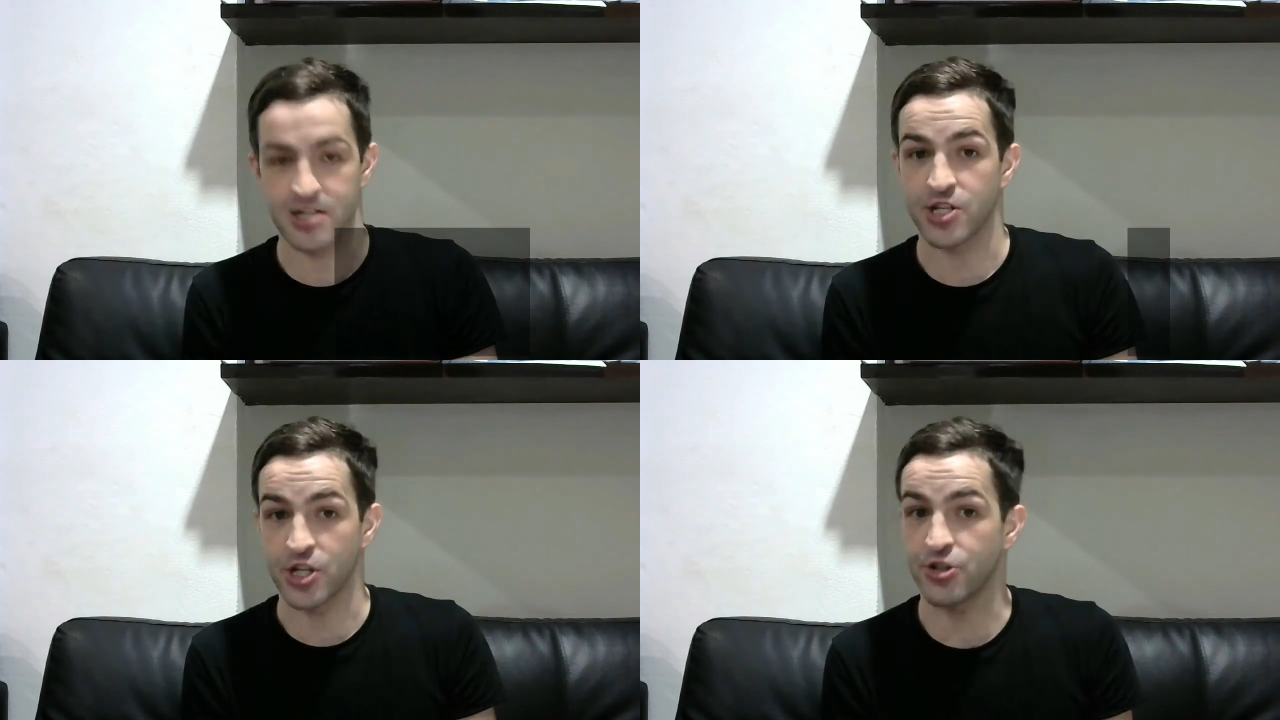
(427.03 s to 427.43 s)

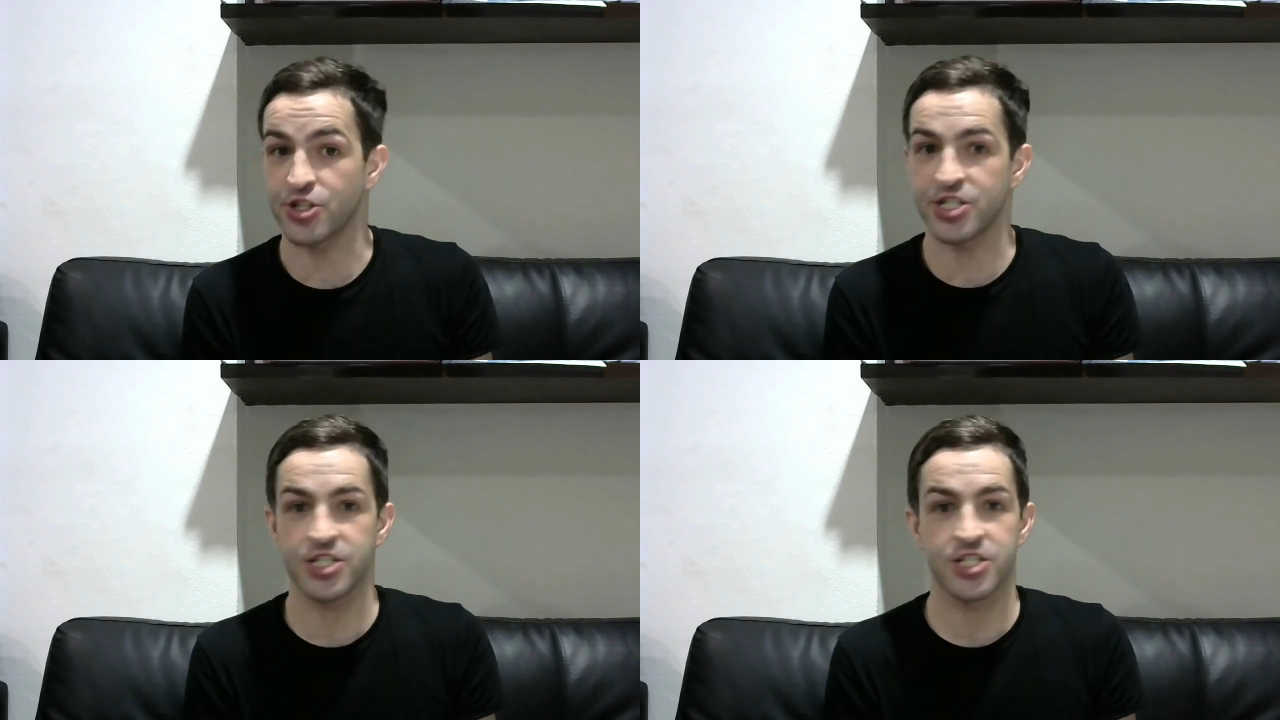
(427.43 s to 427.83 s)
You know,
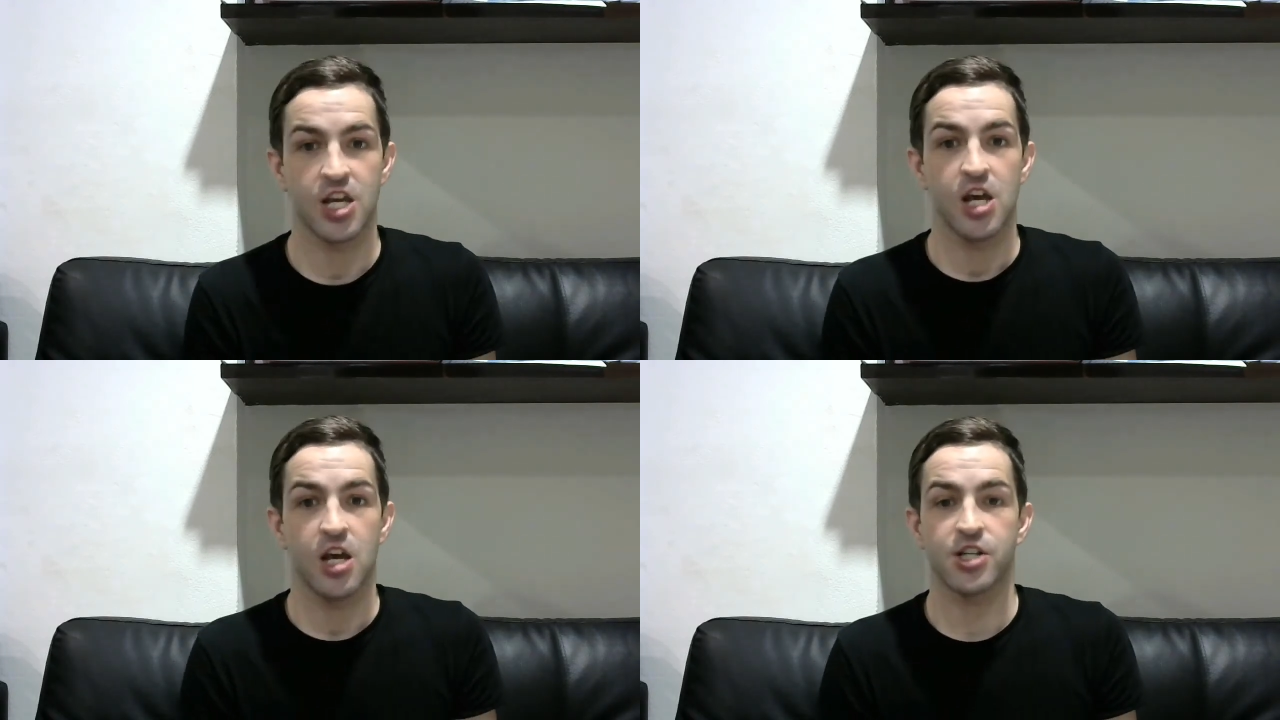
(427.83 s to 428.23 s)
she's
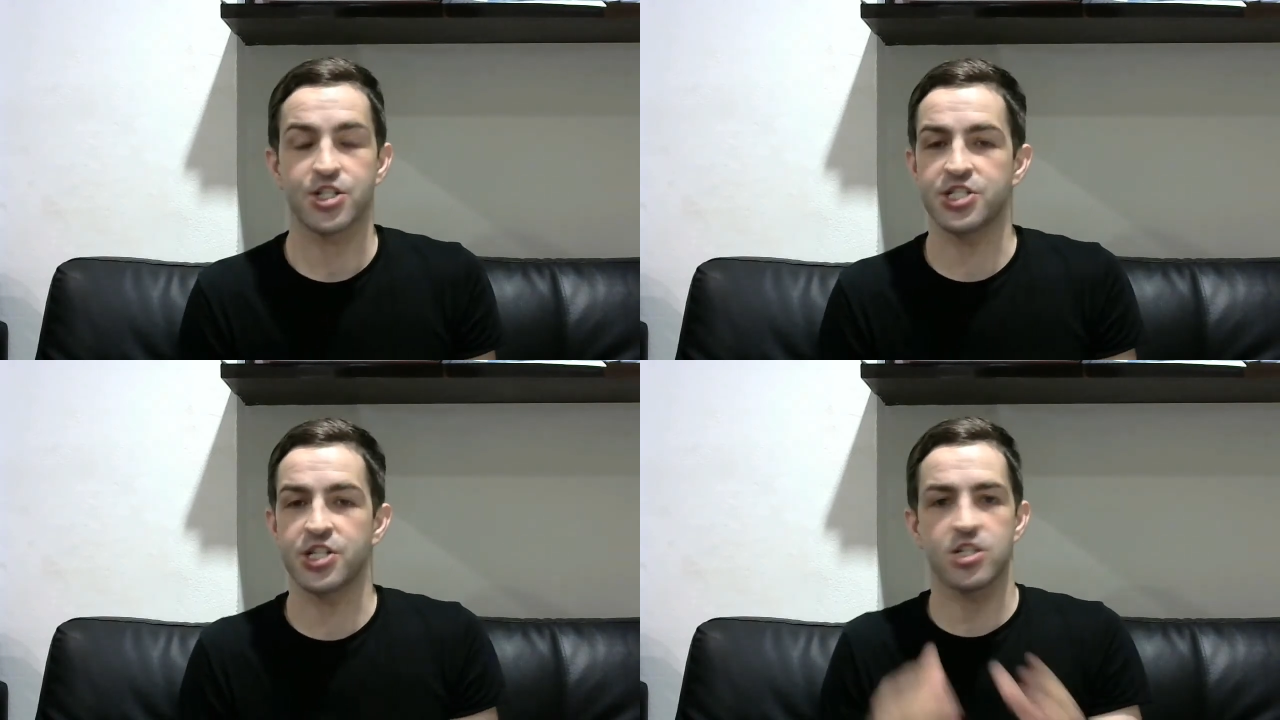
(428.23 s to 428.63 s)

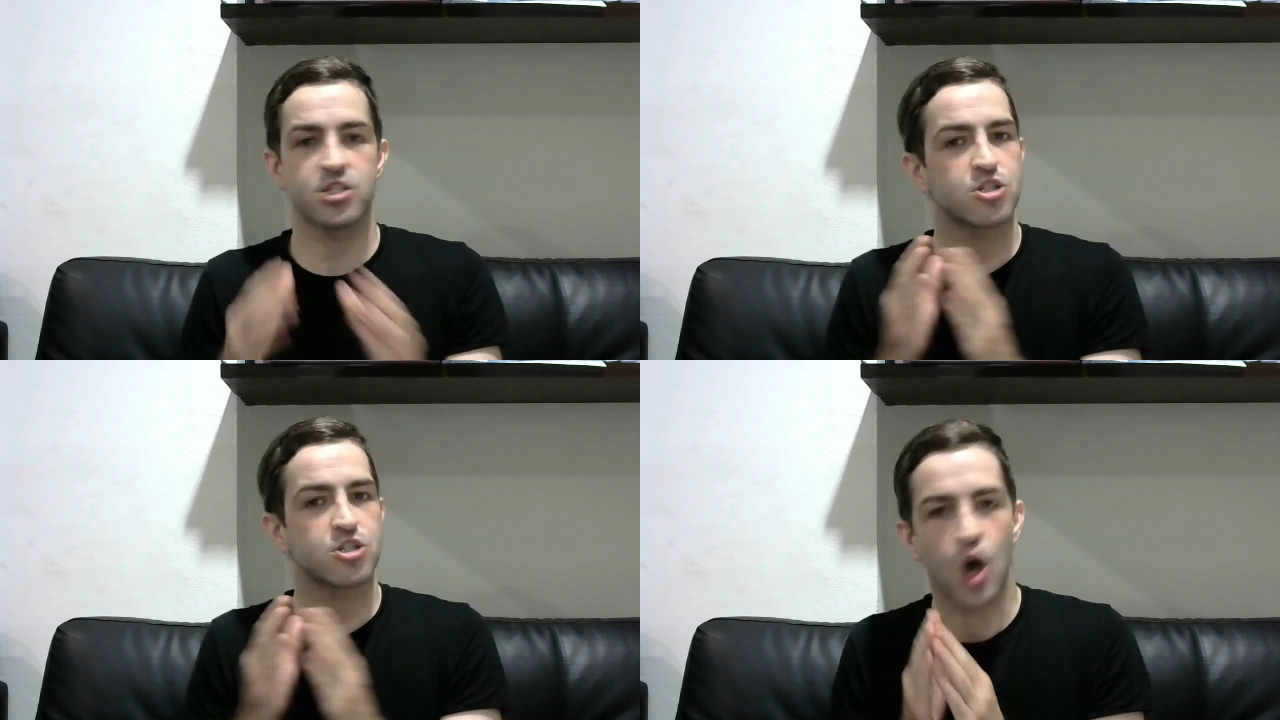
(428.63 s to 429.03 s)
a
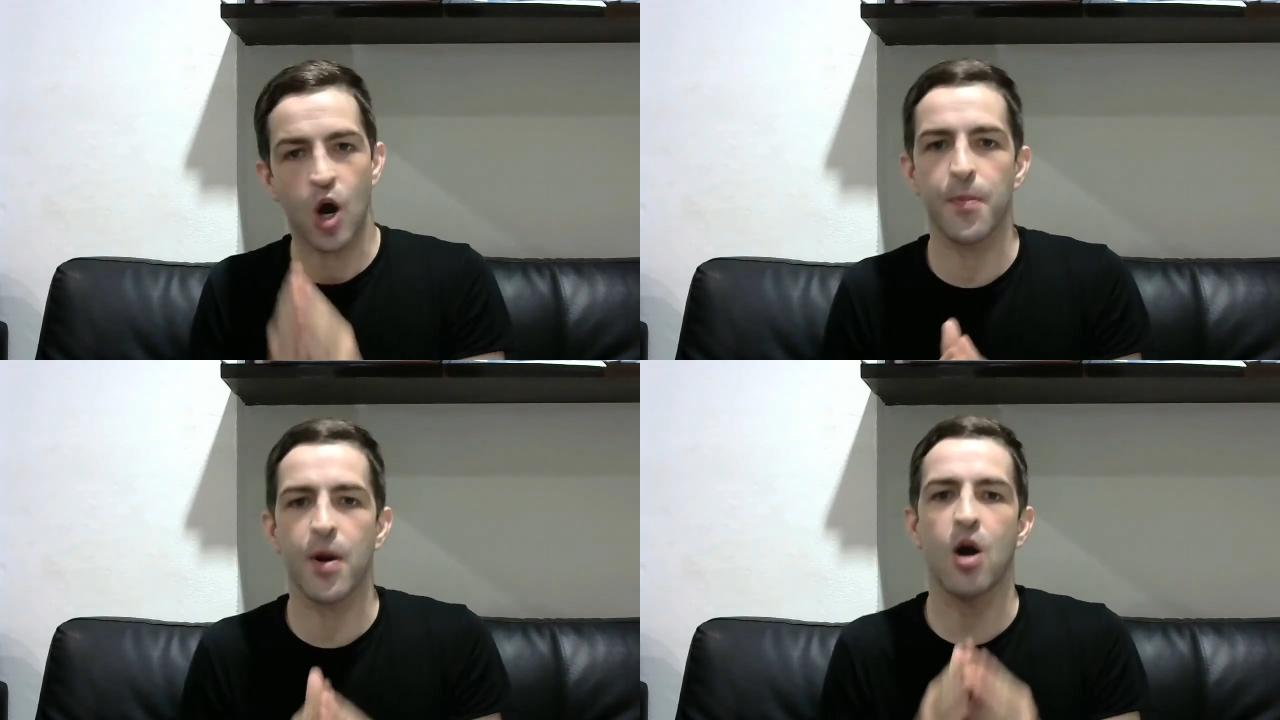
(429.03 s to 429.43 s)
top